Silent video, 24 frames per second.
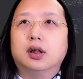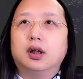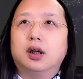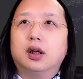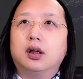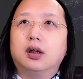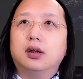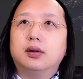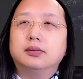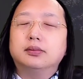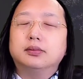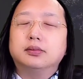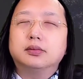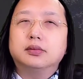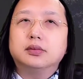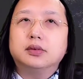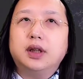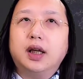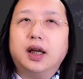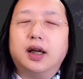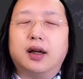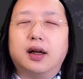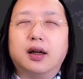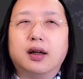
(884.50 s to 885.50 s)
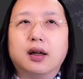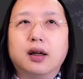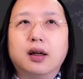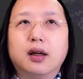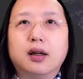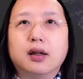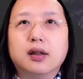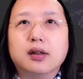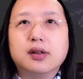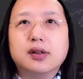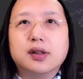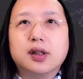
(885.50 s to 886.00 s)

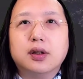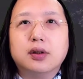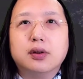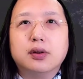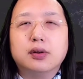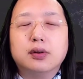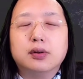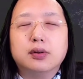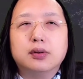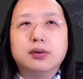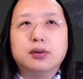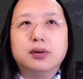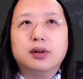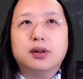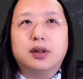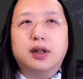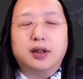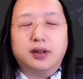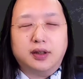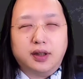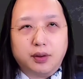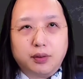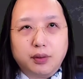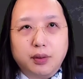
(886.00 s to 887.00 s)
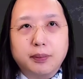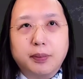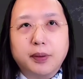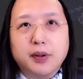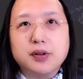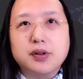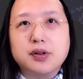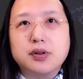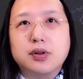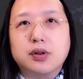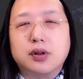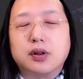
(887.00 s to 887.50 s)
So there were
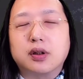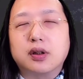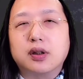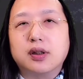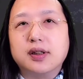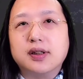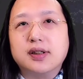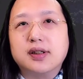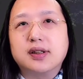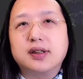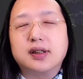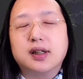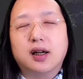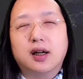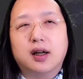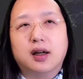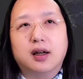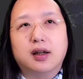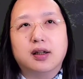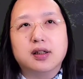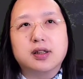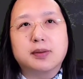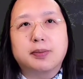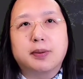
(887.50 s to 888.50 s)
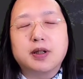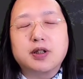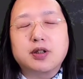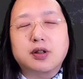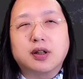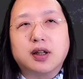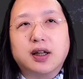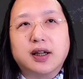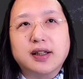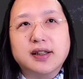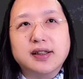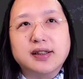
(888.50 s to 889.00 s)
both journalists
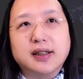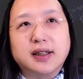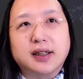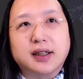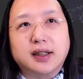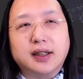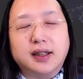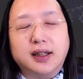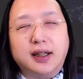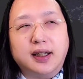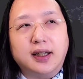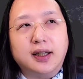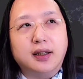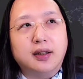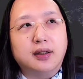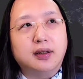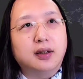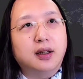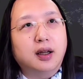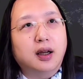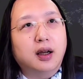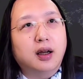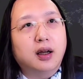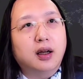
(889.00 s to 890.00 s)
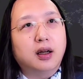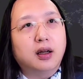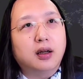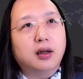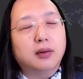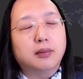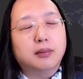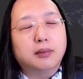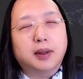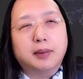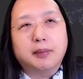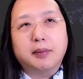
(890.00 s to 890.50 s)
specializing in
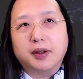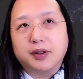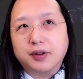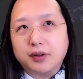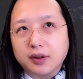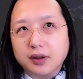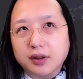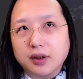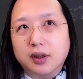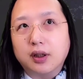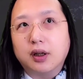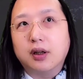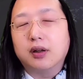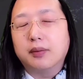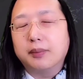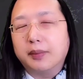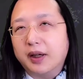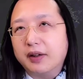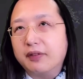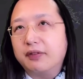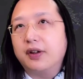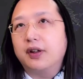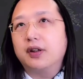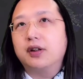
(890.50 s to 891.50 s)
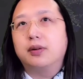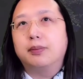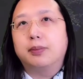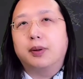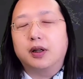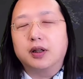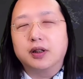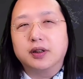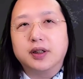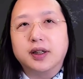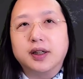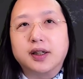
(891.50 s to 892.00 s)
my mother law, my father
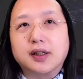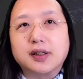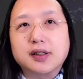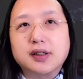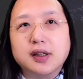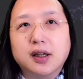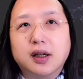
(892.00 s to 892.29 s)
politics,